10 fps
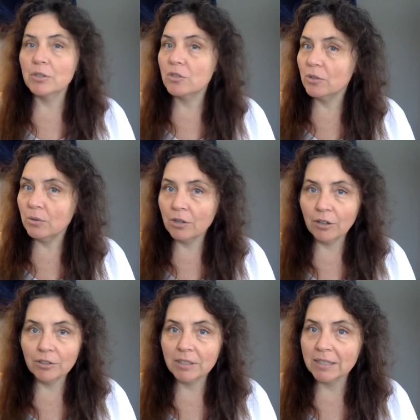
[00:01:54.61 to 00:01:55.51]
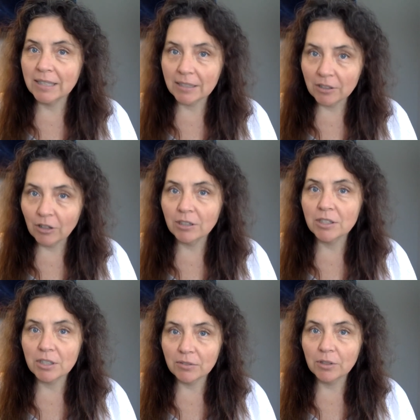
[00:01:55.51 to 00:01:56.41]
so called to the
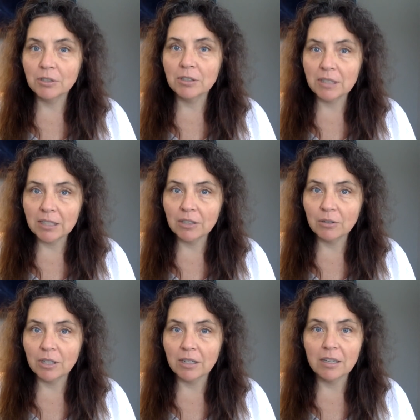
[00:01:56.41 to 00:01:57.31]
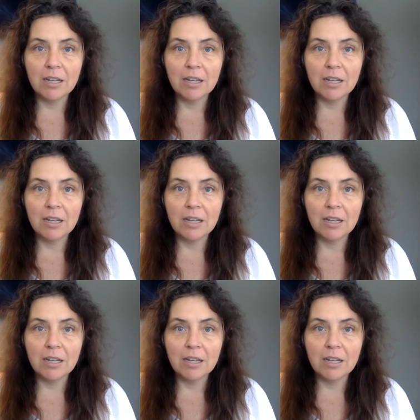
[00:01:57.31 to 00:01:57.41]
technology of Kundalini Yoga.